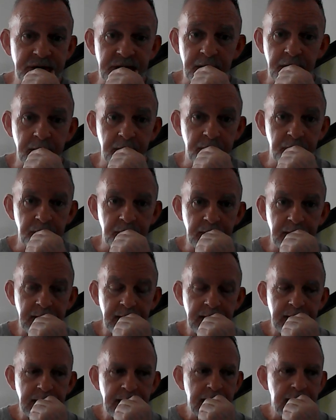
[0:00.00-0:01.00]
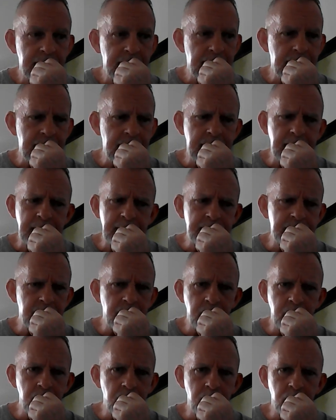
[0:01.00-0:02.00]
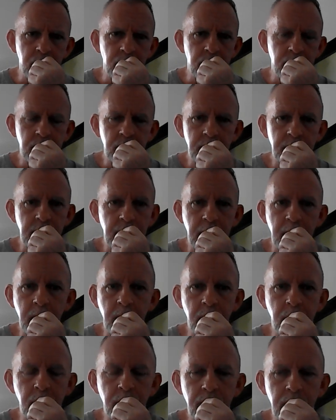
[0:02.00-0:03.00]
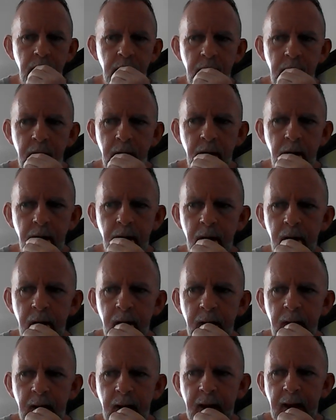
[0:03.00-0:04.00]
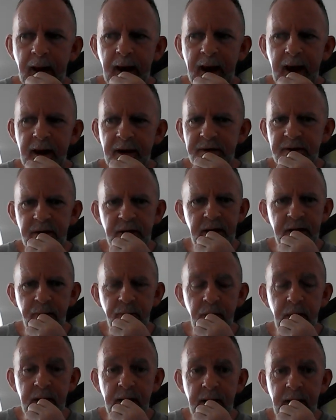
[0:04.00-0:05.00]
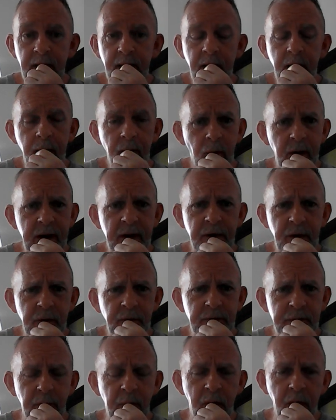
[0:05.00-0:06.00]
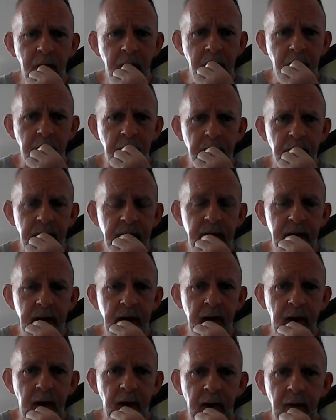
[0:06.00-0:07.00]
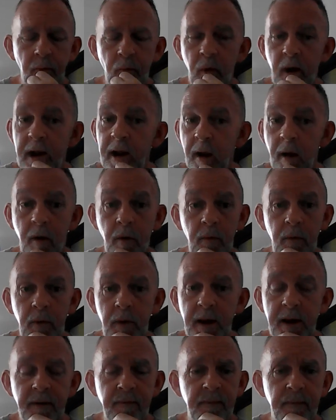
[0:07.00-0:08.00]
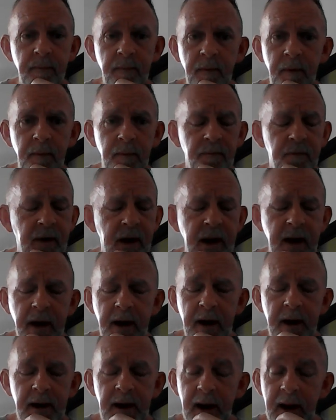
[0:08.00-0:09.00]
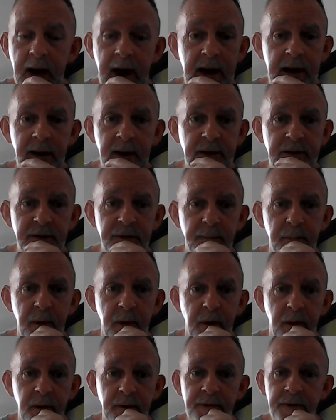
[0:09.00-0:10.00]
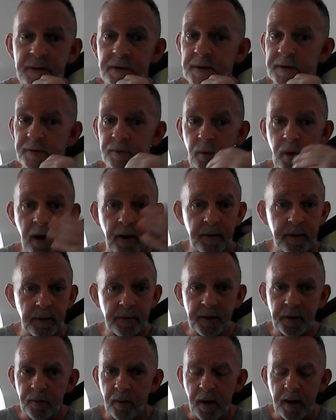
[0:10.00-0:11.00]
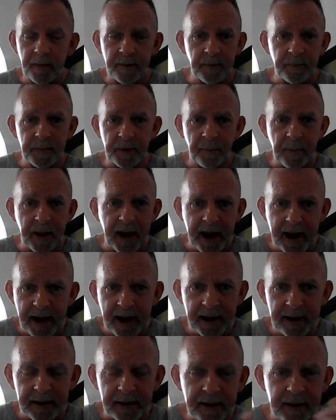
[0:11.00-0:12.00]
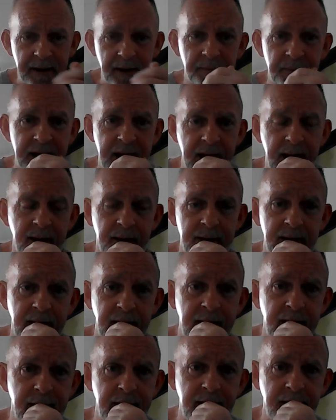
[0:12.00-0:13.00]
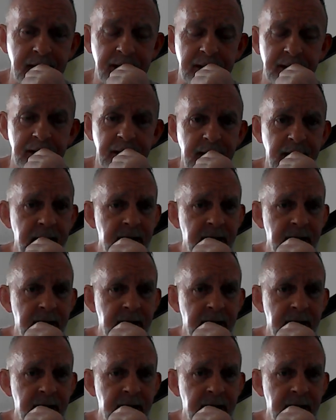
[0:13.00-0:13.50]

Joe. I know. No. Uh, actually, we we do spar, but uh, we only very lightly spar. So he's welcome. You're welcome to pay and come down here and